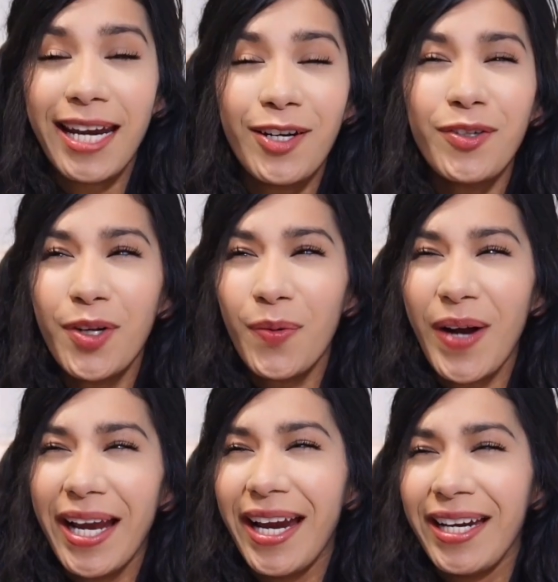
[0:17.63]
I don't know
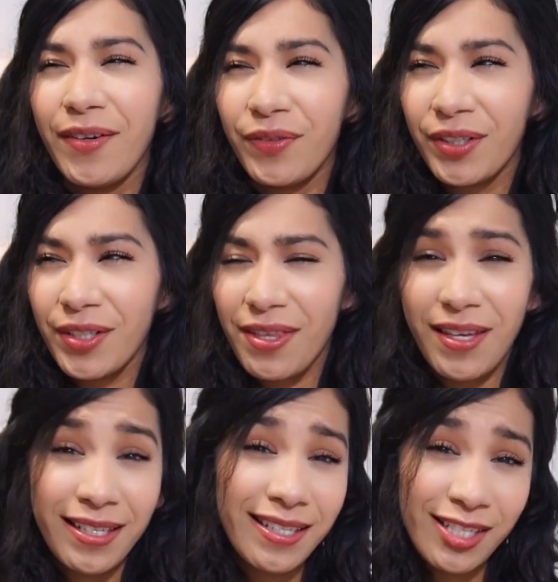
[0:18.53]
why I never
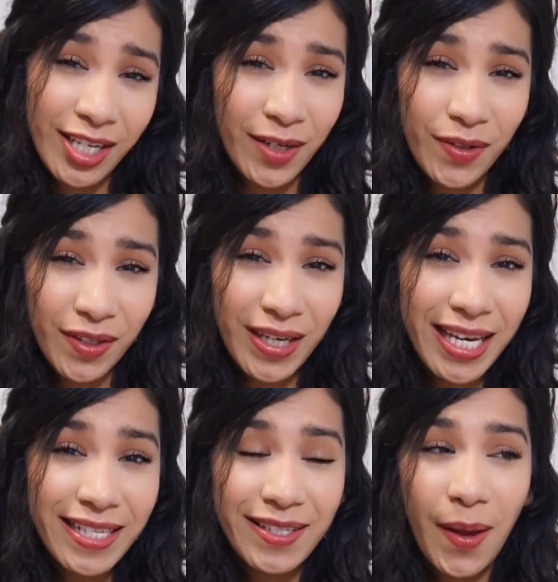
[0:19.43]
thought to share it with you
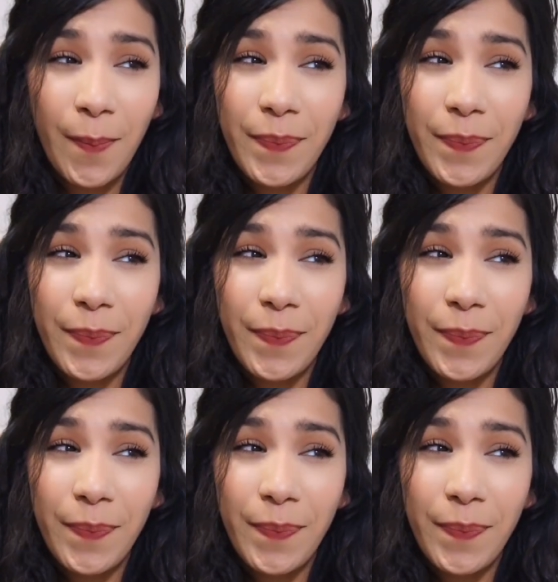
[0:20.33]
guys,